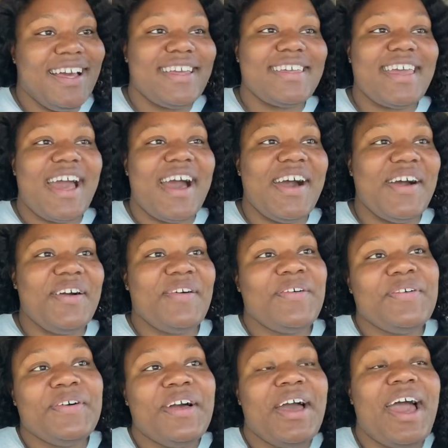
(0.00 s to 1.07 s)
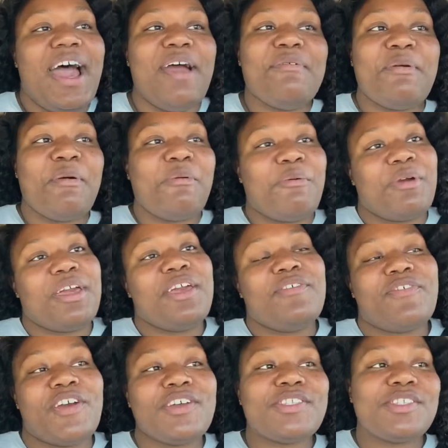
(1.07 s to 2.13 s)
Y'all, I remember when he
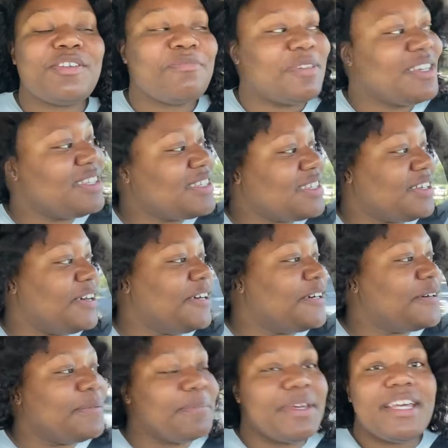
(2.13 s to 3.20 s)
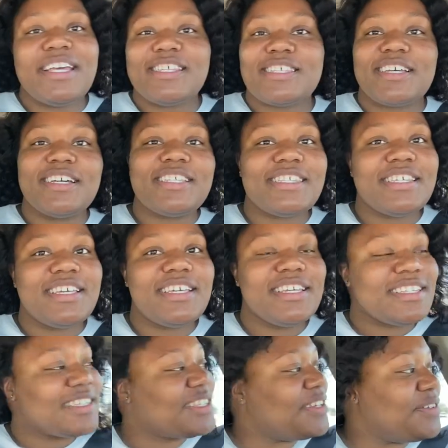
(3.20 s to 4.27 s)
first took me to meet his auntie
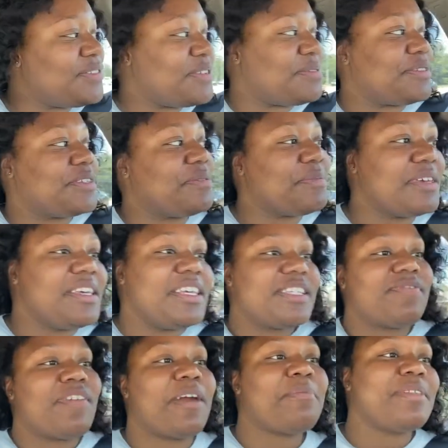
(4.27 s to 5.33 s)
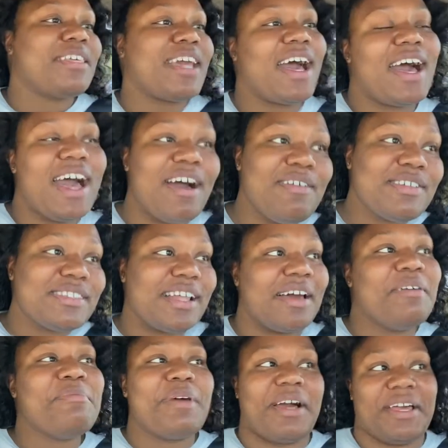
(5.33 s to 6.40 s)
and stuff, to meet his family, y'all. I was like,
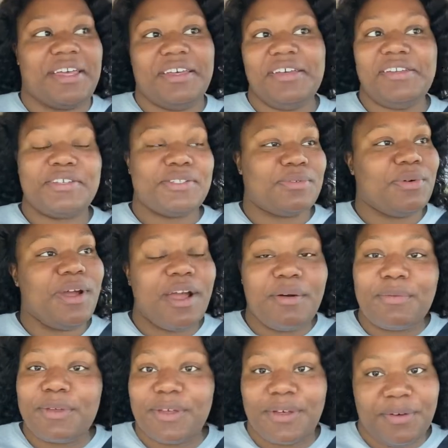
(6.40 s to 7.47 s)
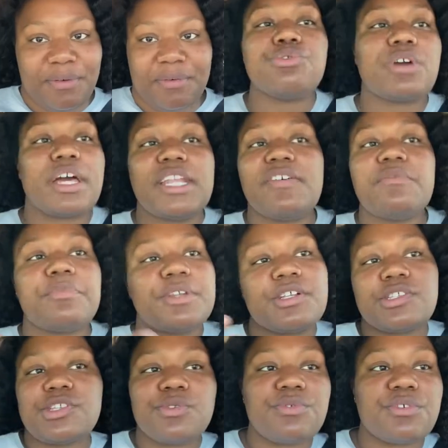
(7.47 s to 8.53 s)
oh my goodness, where are we going? I never been to
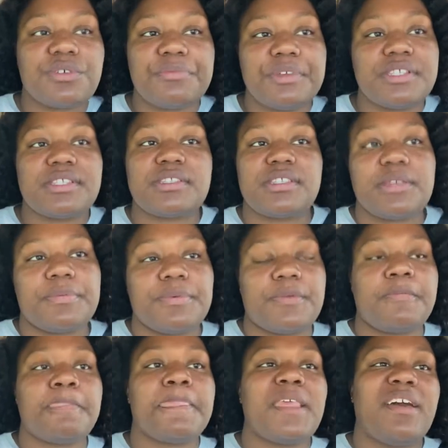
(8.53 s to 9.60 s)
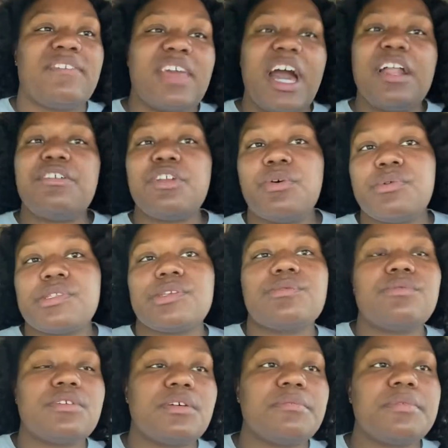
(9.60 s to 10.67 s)
Tunica, Mississippi. Y'all don't know what
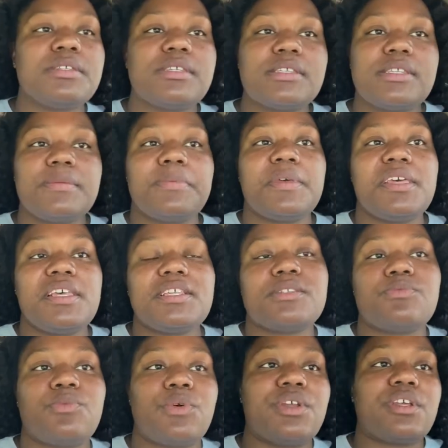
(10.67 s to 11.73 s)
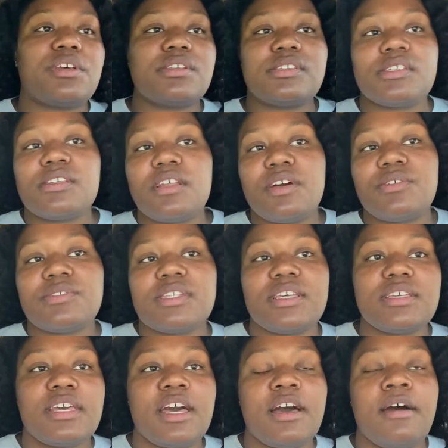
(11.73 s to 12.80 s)
Tunica, Mississippi is, where the casinos at,
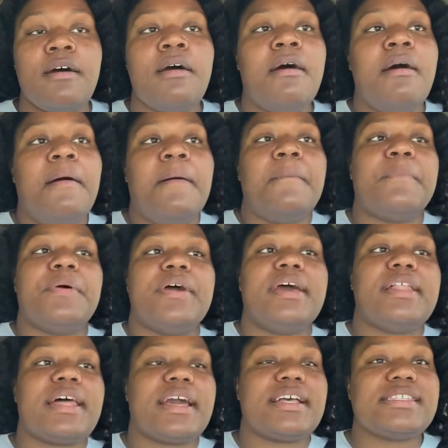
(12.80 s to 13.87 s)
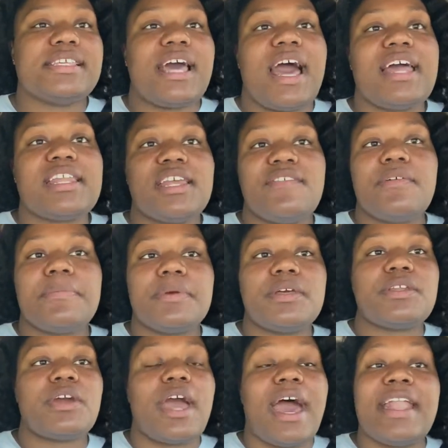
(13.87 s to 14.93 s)
y'all. But like I said, I had never been
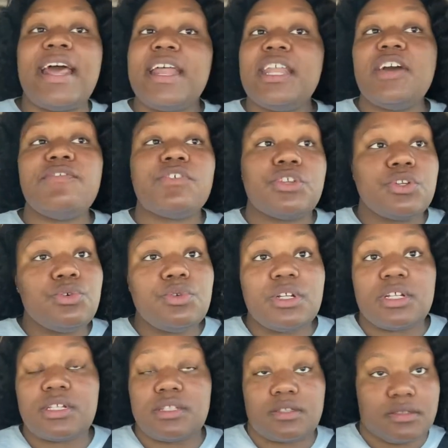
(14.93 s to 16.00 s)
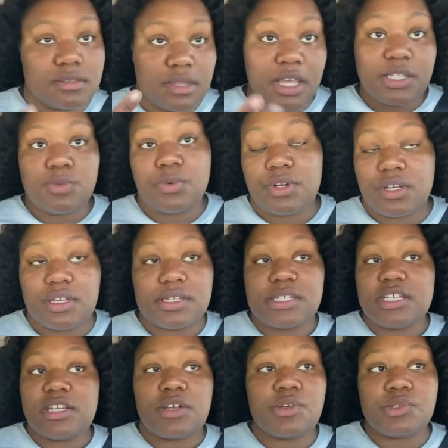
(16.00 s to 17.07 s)
there. And I never knew that that's where the
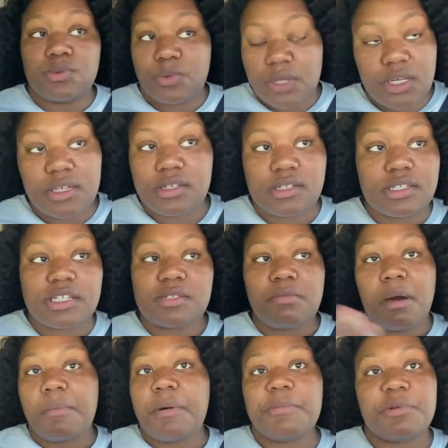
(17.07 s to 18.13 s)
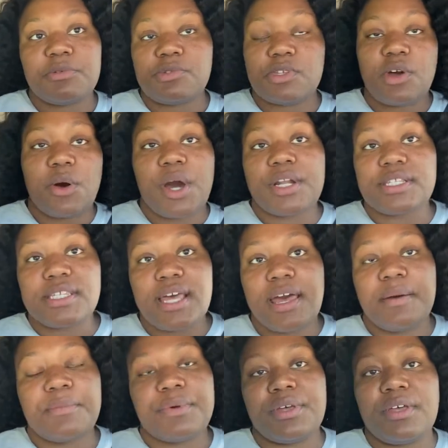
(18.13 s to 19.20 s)
casinos was, because my mama used to go all the
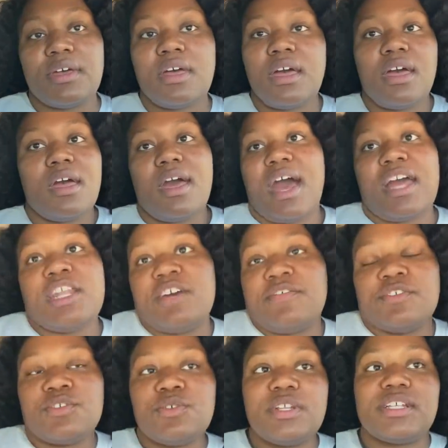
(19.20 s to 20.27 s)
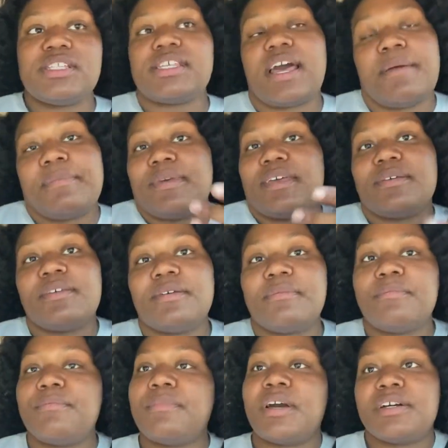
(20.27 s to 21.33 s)
time. But I never knew that till I met
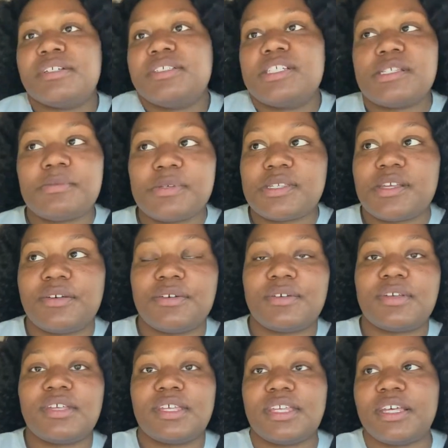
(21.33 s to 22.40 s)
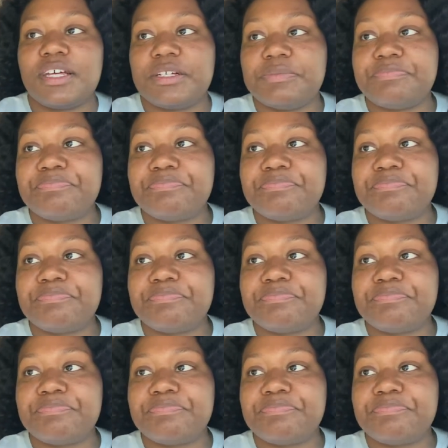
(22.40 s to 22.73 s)
my husband. So, yeah.